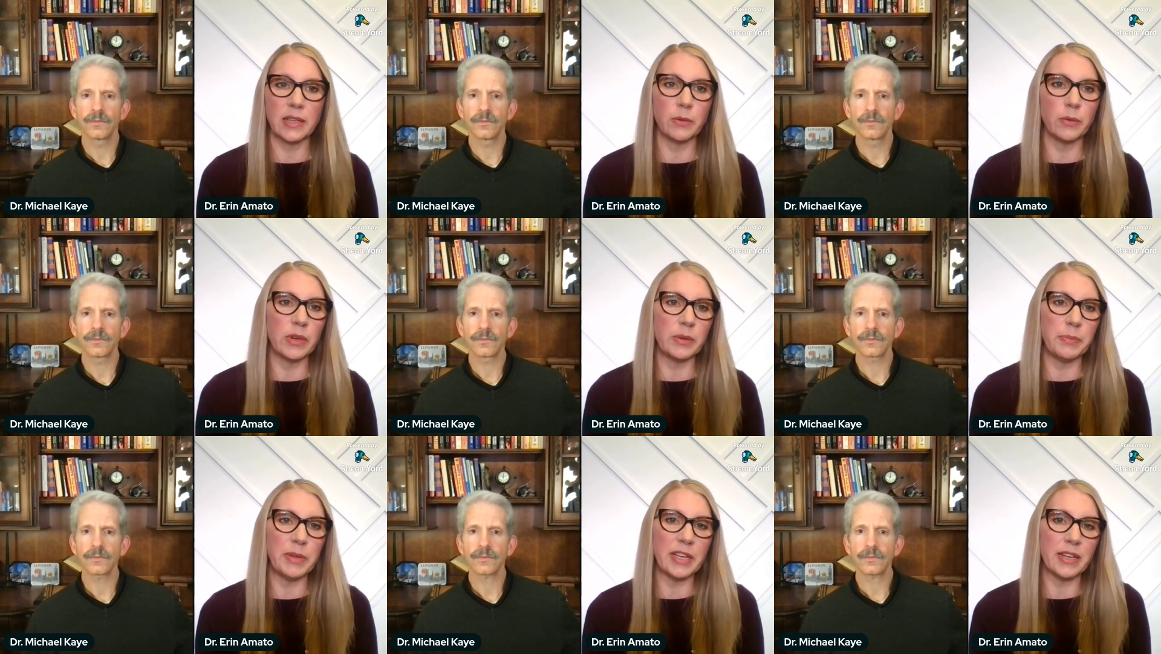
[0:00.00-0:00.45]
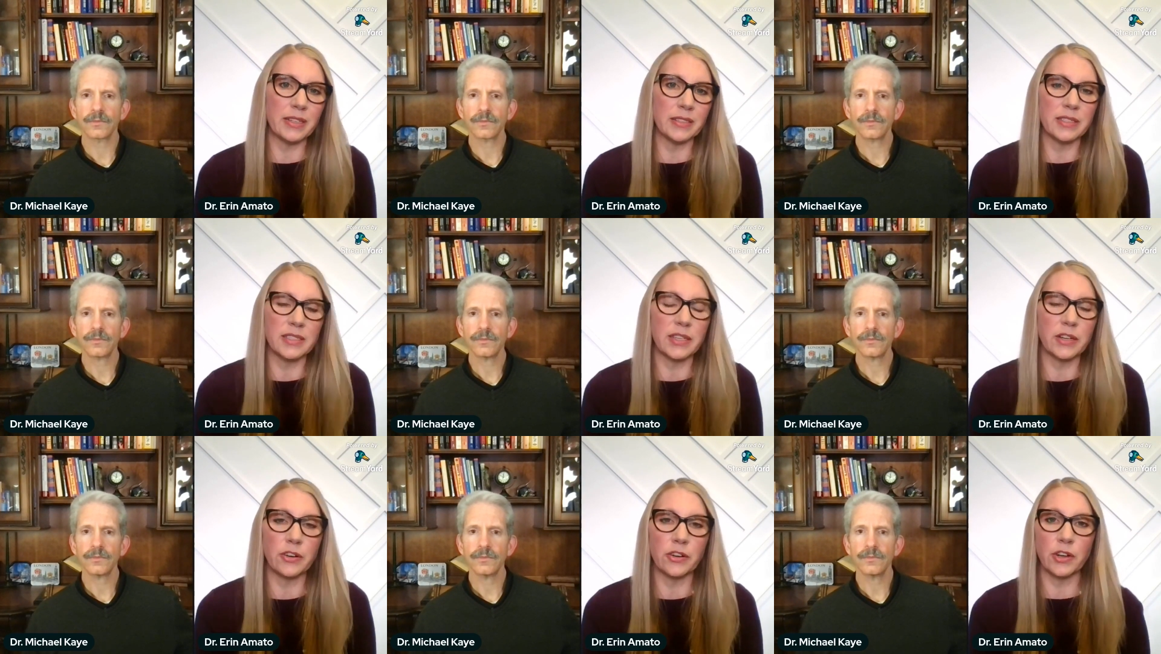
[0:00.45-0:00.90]
Speaker 1: that would be
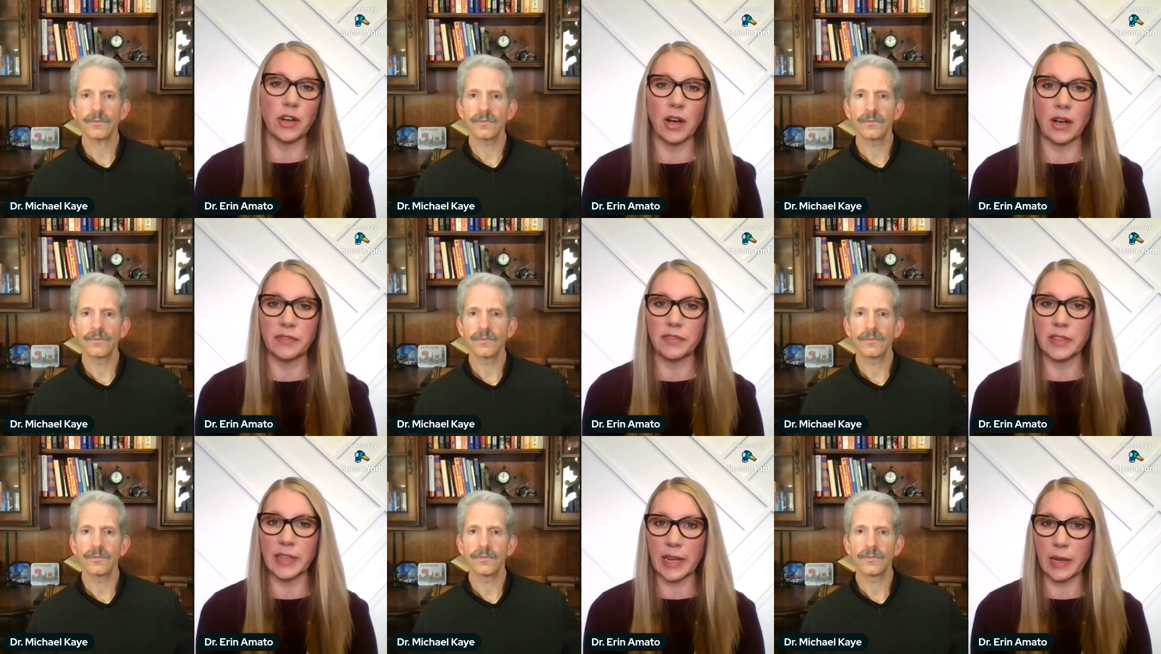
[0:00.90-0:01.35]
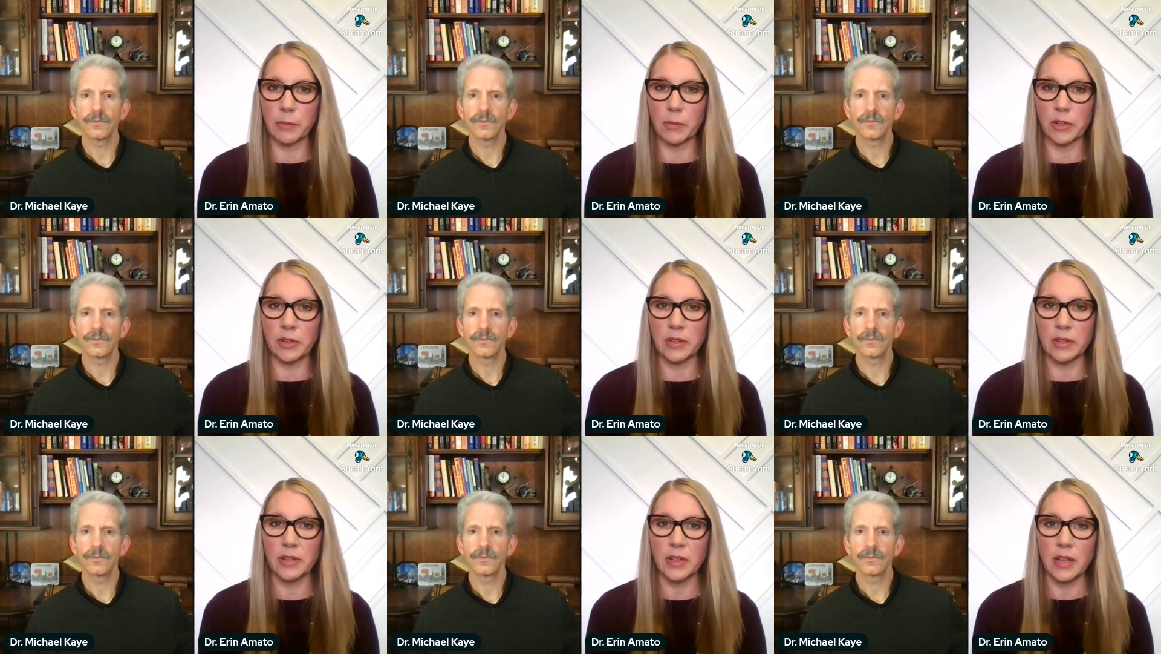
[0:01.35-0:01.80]
considered off
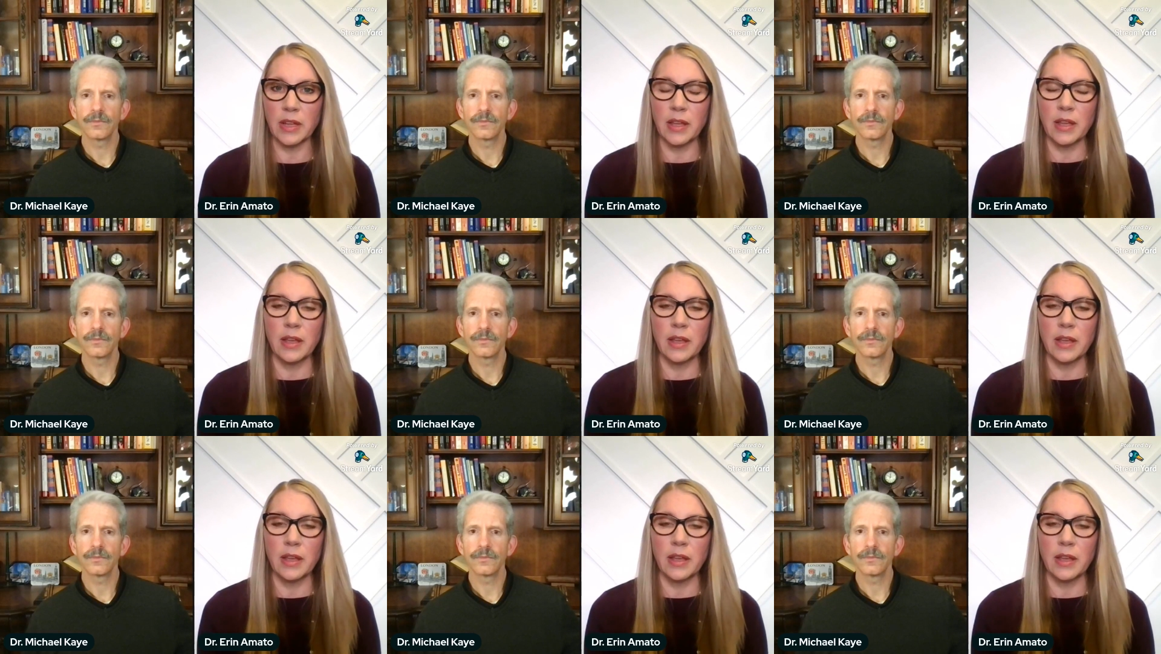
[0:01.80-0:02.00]
label.